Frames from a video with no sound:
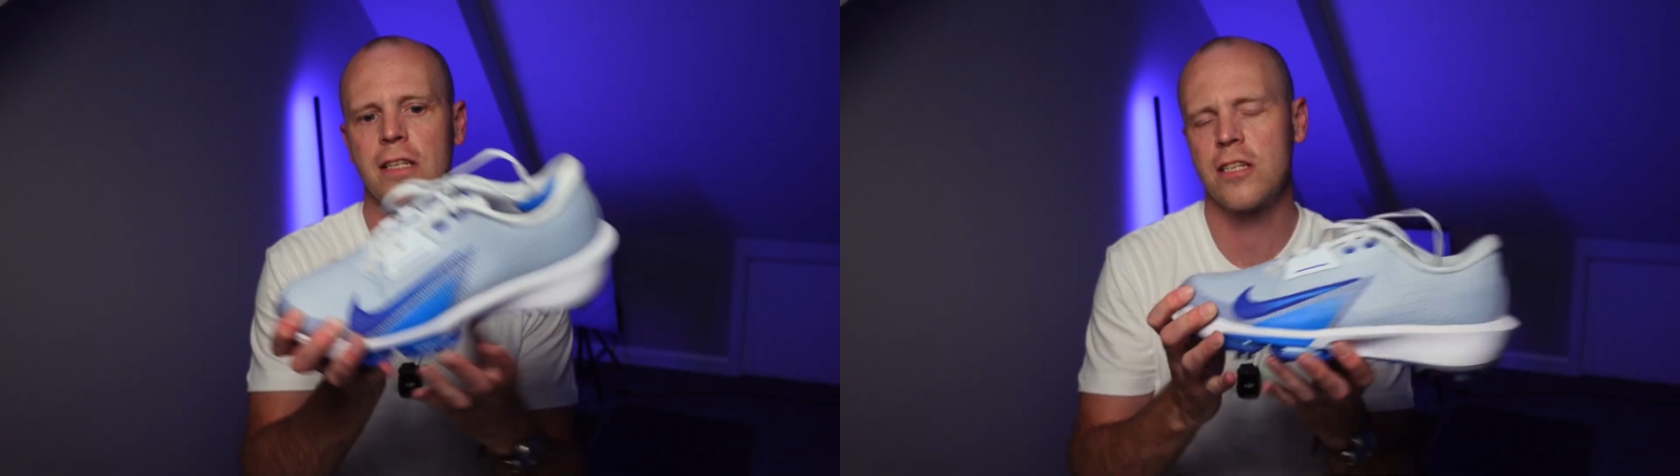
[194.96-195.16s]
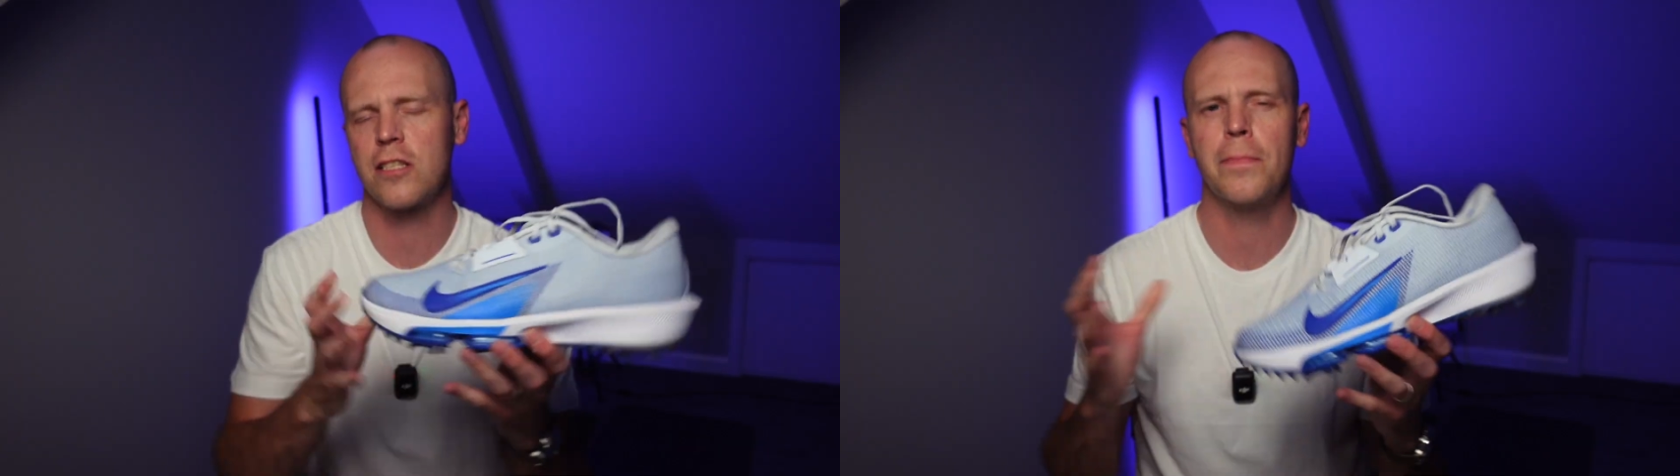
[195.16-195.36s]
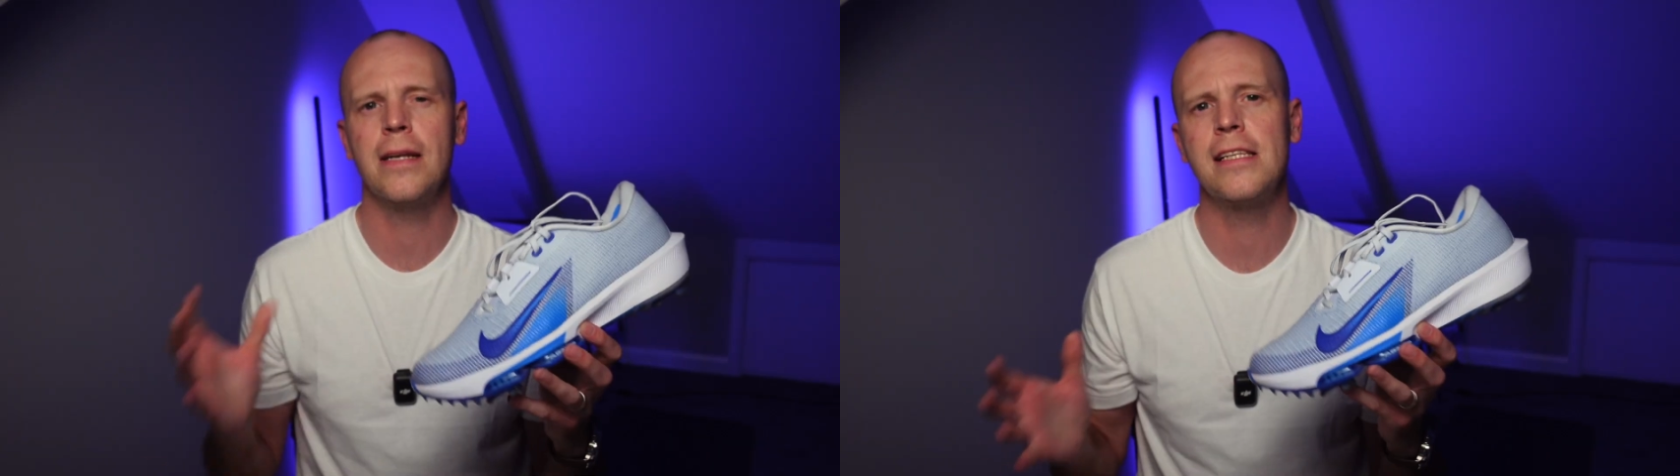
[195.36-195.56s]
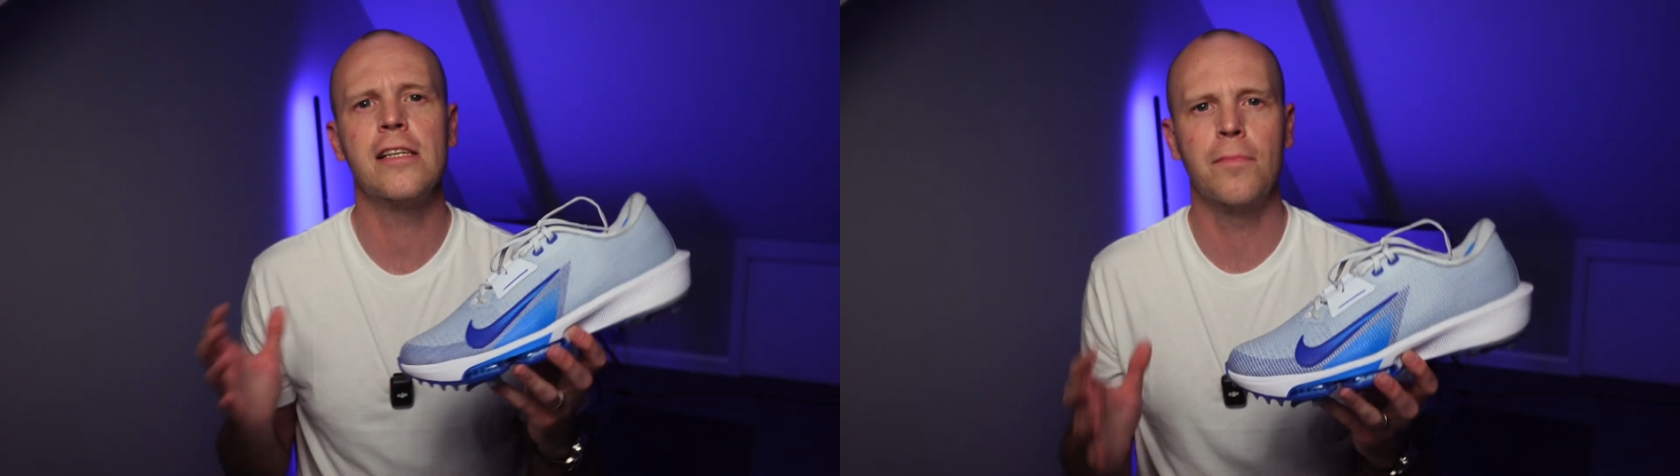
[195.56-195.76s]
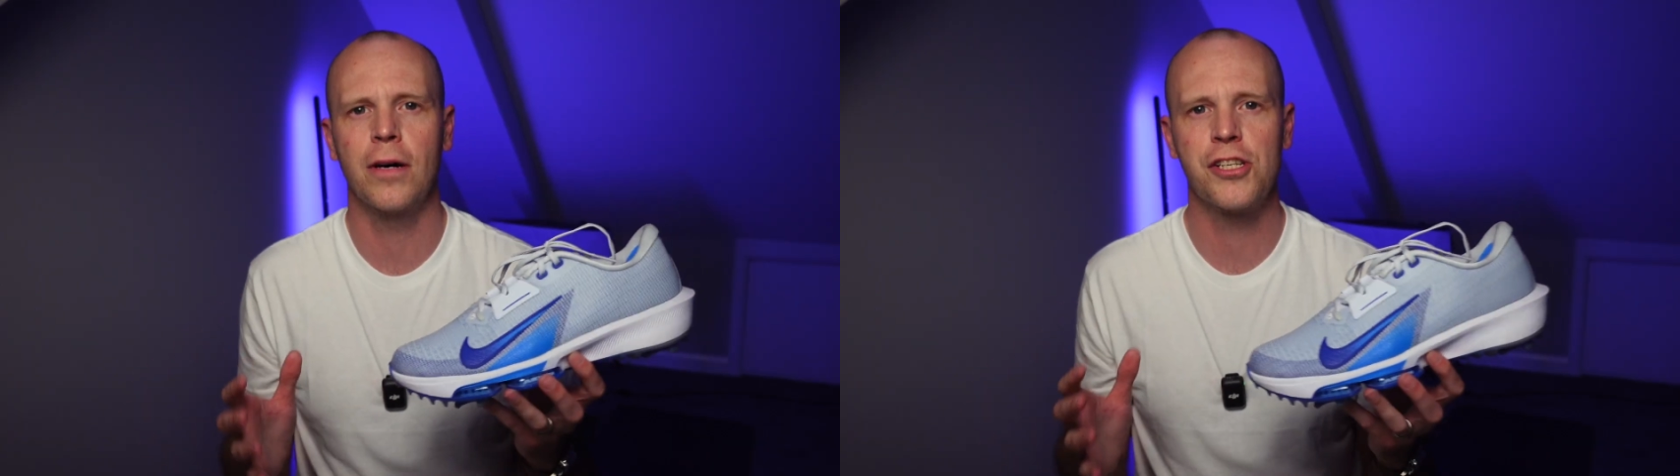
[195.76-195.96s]
the stability
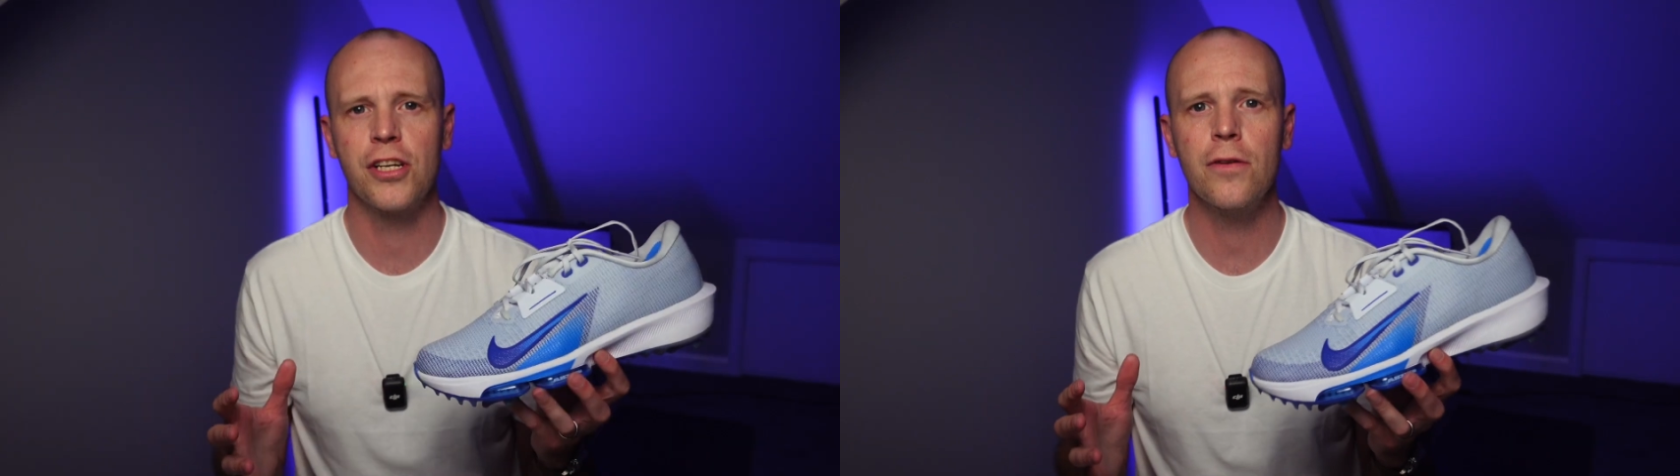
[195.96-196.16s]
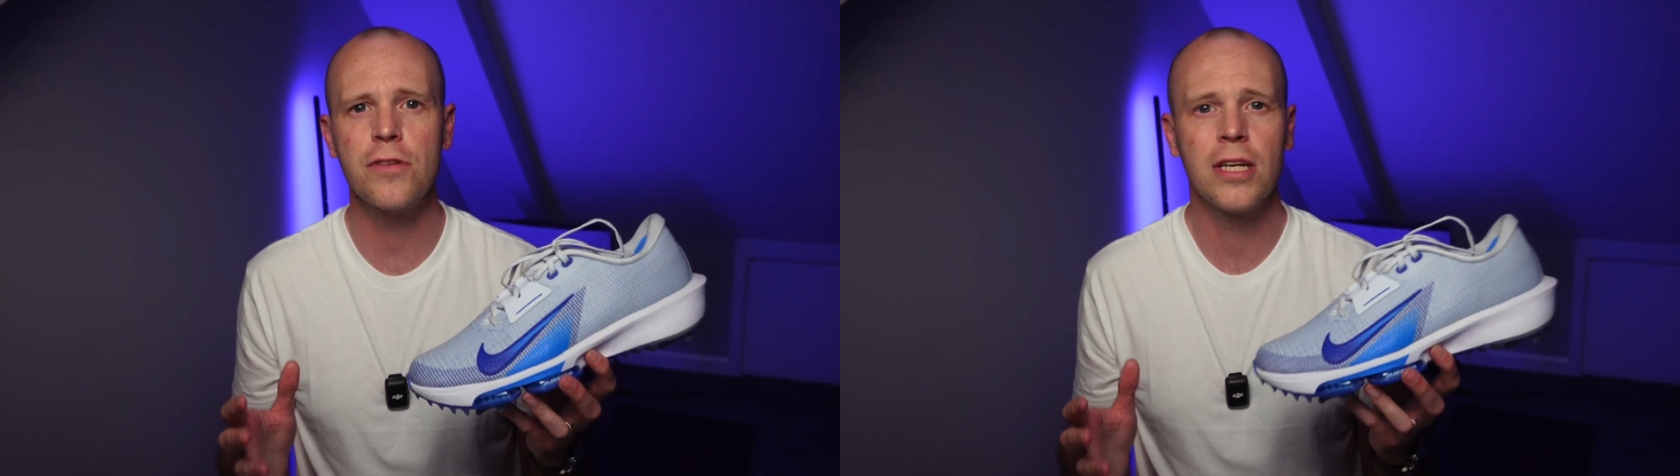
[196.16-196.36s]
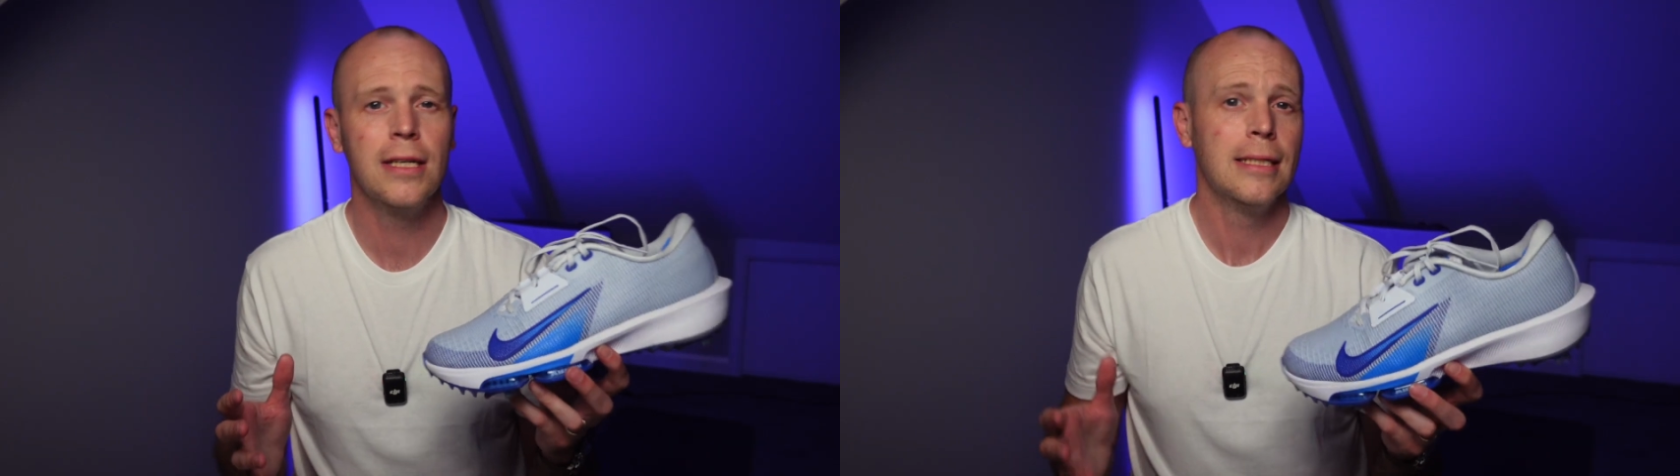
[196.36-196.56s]
of my shoes?